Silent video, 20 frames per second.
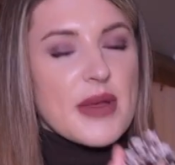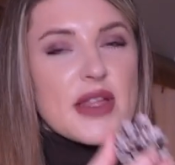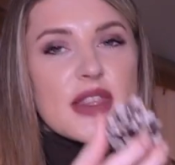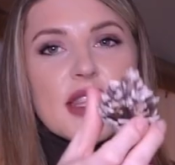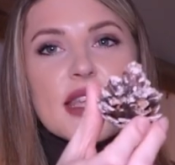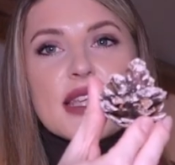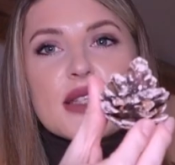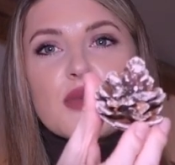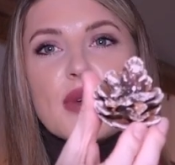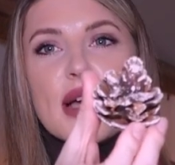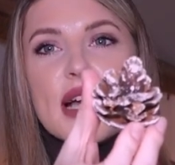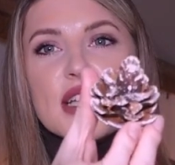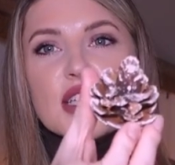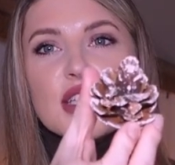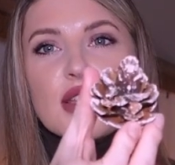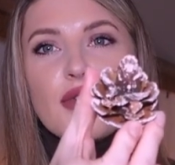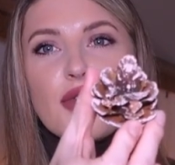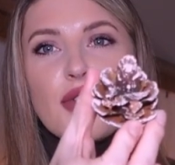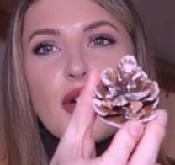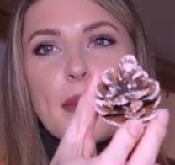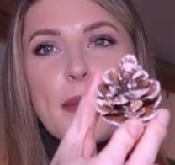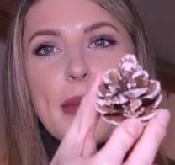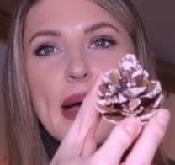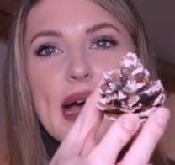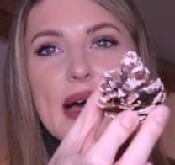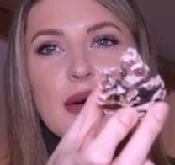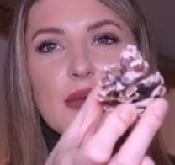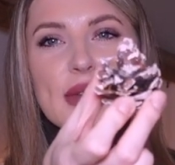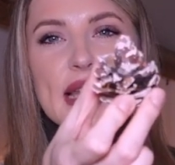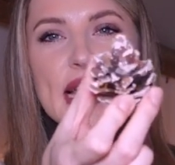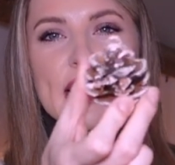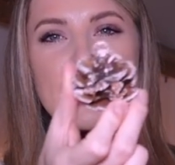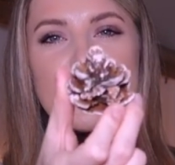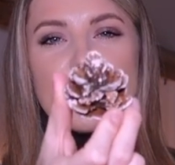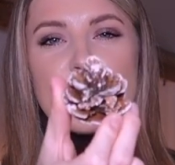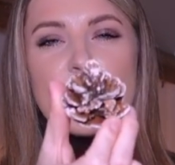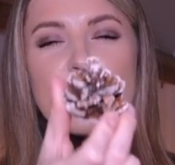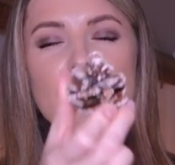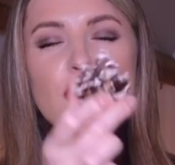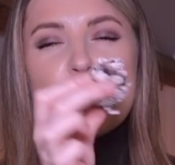These were actually from Poundland. I
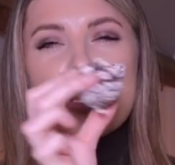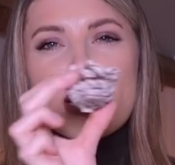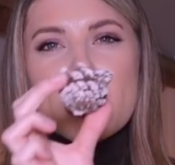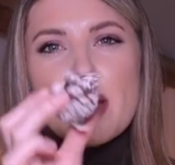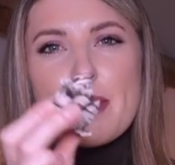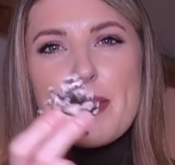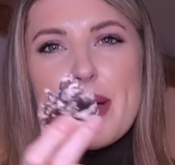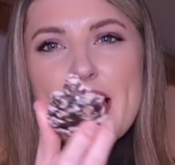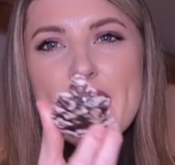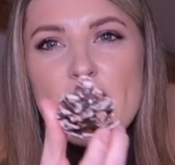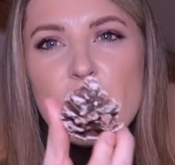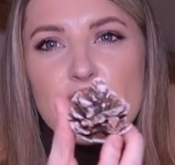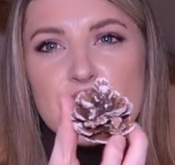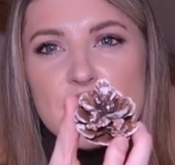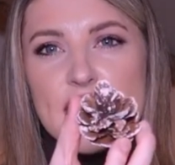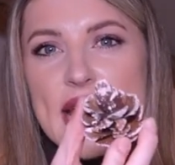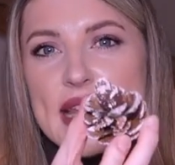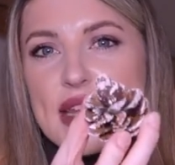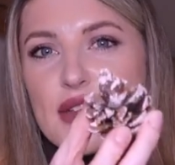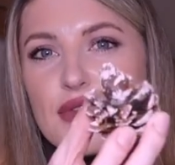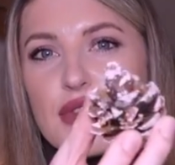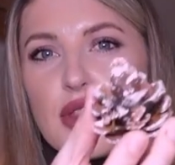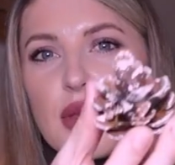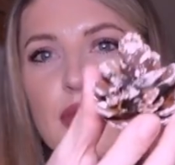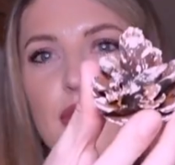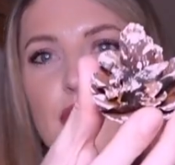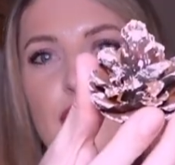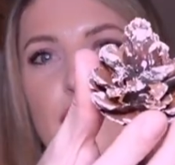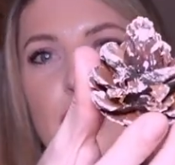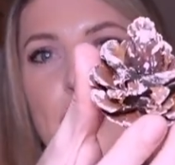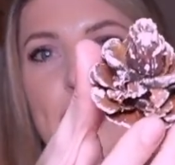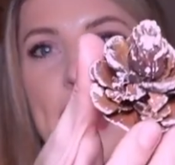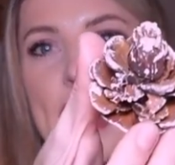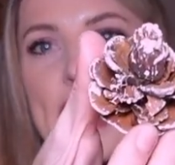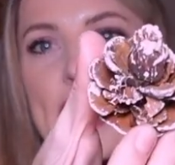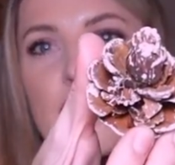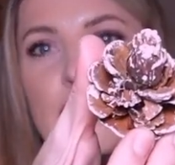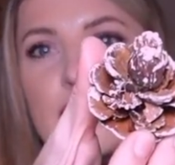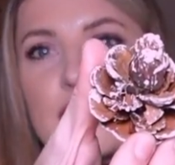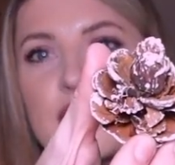think I've got like a pack of 10 of them for
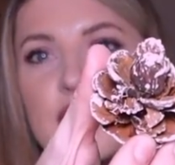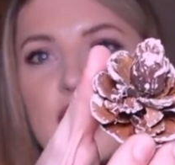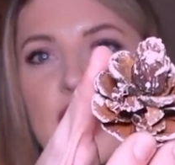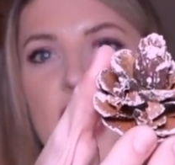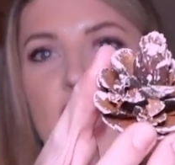£1.